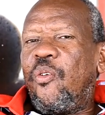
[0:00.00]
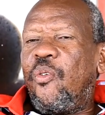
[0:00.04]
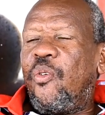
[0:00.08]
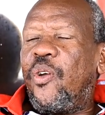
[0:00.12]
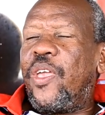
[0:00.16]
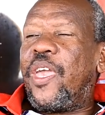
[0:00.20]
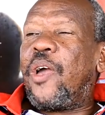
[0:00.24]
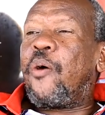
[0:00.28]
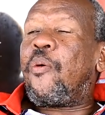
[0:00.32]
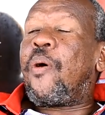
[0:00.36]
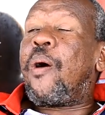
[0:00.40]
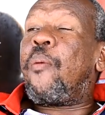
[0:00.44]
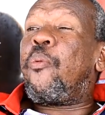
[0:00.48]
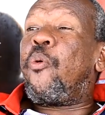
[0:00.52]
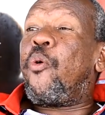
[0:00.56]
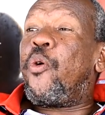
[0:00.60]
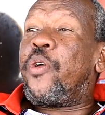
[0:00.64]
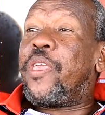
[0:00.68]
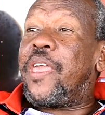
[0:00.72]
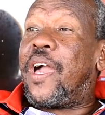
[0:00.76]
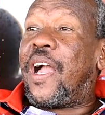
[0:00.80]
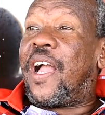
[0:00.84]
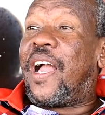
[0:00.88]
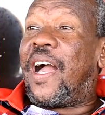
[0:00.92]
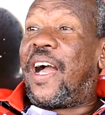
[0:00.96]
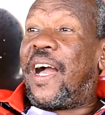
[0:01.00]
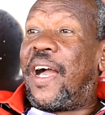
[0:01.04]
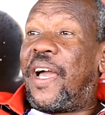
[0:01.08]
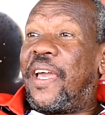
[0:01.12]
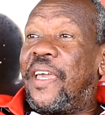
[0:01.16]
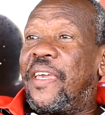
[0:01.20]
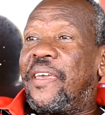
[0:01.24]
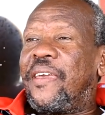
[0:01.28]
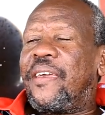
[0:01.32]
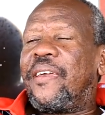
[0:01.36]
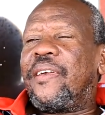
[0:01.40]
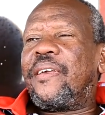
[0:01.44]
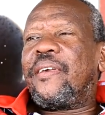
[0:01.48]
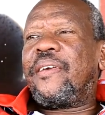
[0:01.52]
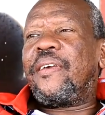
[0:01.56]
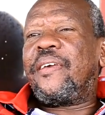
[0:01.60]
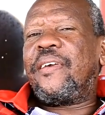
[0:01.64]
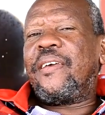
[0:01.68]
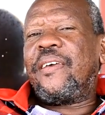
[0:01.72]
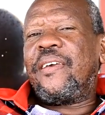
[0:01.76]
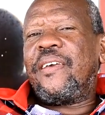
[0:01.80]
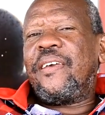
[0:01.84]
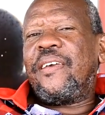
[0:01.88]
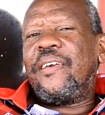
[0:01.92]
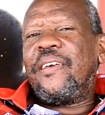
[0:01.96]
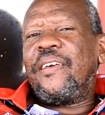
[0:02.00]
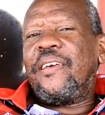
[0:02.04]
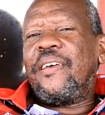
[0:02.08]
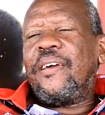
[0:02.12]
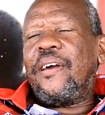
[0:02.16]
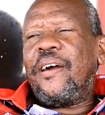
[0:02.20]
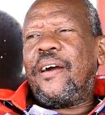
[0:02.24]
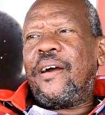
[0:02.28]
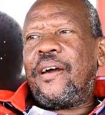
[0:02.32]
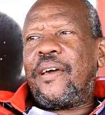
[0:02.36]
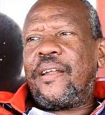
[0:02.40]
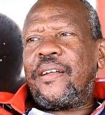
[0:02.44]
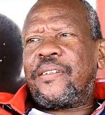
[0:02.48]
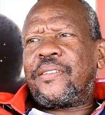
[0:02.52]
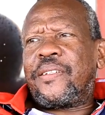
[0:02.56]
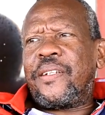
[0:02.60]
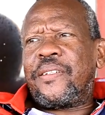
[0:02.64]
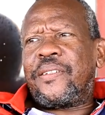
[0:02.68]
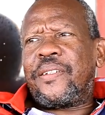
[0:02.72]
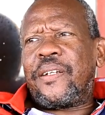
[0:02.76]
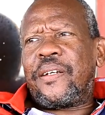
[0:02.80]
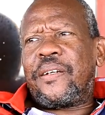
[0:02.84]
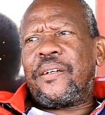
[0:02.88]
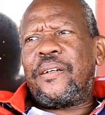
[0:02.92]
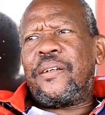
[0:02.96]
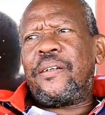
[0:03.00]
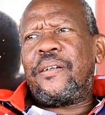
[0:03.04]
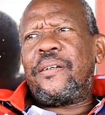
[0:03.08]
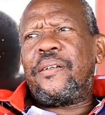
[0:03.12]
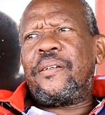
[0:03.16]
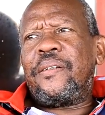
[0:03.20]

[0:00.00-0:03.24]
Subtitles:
oya wabonye angahe araceceka